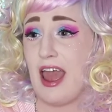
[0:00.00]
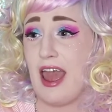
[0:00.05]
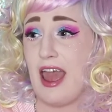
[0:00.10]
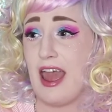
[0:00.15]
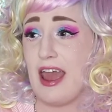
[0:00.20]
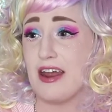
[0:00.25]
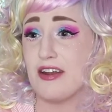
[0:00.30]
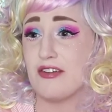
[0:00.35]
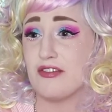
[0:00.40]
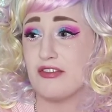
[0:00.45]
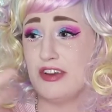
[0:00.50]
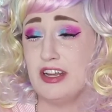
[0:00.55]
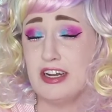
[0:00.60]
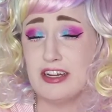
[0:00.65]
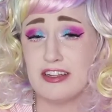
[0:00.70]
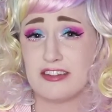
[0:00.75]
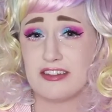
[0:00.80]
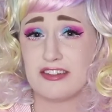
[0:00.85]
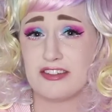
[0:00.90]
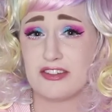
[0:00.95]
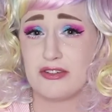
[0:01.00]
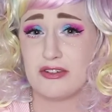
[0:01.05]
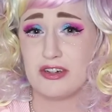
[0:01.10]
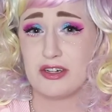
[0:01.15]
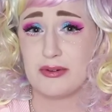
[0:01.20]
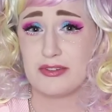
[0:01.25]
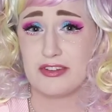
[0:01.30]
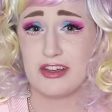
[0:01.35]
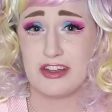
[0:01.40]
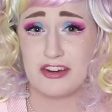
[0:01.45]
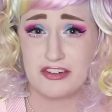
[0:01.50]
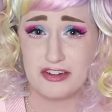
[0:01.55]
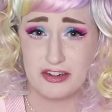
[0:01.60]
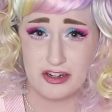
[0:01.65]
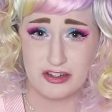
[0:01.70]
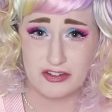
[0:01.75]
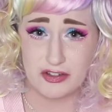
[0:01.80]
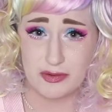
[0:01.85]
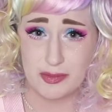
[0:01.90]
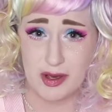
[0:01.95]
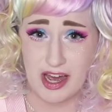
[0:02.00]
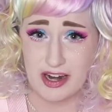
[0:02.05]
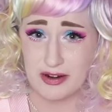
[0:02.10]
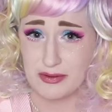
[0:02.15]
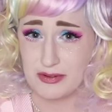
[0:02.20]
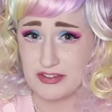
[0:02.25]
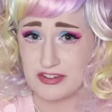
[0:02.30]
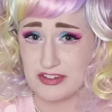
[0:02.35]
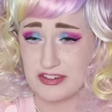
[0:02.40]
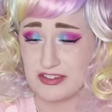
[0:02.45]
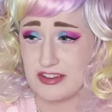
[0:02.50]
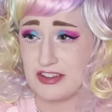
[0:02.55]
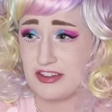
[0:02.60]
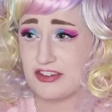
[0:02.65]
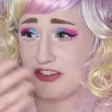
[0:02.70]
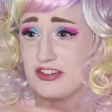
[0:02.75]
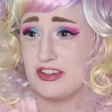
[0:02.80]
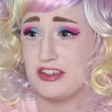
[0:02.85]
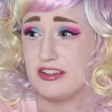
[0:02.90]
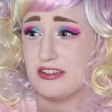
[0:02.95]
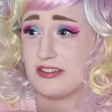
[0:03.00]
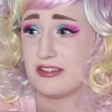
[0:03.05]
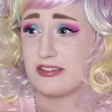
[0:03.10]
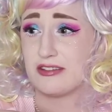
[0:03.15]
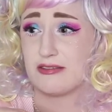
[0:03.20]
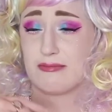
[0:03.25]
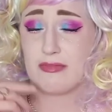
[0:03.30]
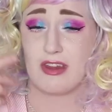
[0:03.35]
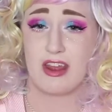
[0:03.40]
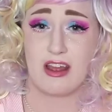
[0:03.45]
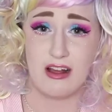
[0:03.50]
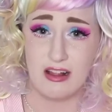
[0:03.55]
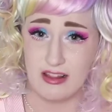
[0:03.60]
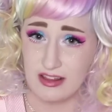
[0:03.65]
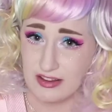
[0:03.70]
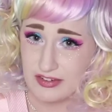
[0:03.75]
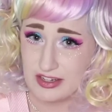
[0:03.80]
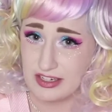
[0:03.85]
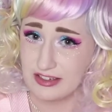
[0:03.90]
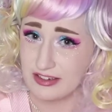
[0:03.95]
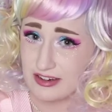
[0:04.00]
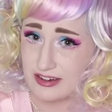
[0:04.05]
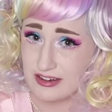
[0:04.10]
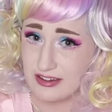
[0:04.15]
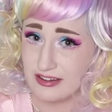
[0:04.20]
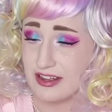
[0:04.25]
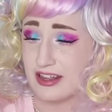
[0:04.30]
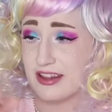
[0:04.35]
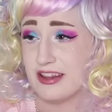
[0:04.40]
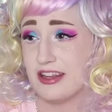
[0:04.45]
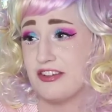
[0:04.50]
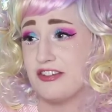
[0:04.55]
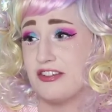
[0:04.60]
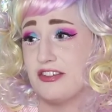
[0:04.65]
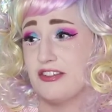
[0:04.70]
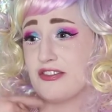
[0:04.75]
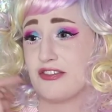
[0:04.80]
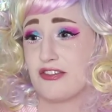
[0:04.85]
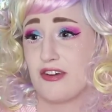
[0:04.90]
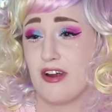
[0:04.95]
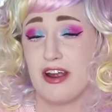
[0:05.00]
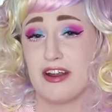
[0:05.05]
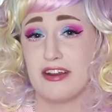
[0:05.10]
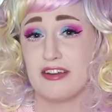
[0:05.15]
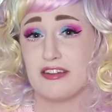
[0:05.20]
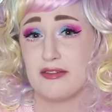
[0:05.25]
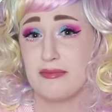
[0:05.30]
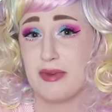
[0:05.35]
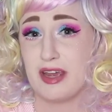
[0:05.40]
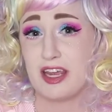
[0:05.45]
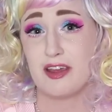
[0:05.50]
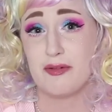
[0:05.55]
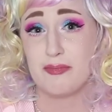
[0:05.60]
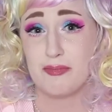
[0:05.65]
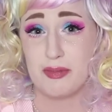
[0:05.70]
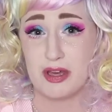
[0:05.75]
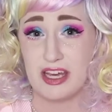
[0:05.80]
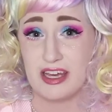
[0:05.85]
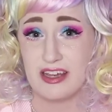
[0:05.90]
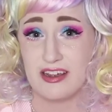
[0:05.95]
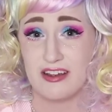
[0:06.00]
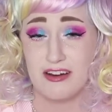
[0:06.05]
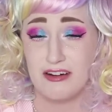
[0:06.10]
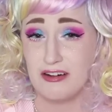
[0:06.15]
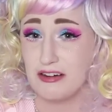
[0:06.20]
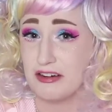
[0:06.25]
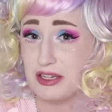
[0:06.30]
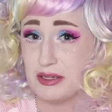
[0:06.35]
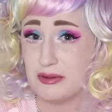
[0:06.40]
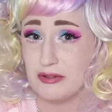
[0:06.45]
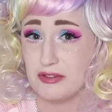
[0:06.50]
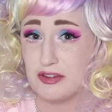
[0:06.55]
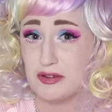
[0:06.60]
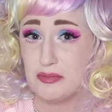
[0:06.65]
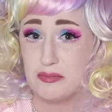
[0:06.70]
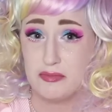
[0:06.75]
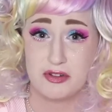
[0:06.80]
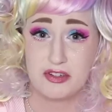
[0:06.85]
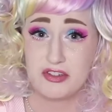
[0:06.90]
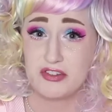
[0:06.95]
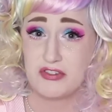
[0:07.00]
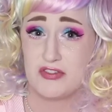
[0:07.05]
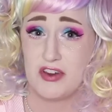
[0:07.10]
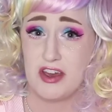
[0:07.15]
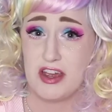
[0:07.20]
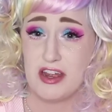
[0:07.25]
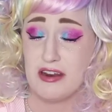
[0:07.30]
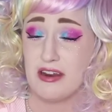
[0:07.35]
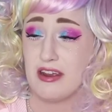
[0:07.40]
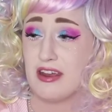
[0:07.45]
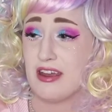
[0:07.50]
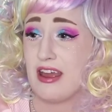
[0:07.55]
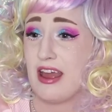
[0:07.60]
And Venus's story was actually not too bad. It was just that she's a living doll and that she's trying to make it big on YouTube, which is fine.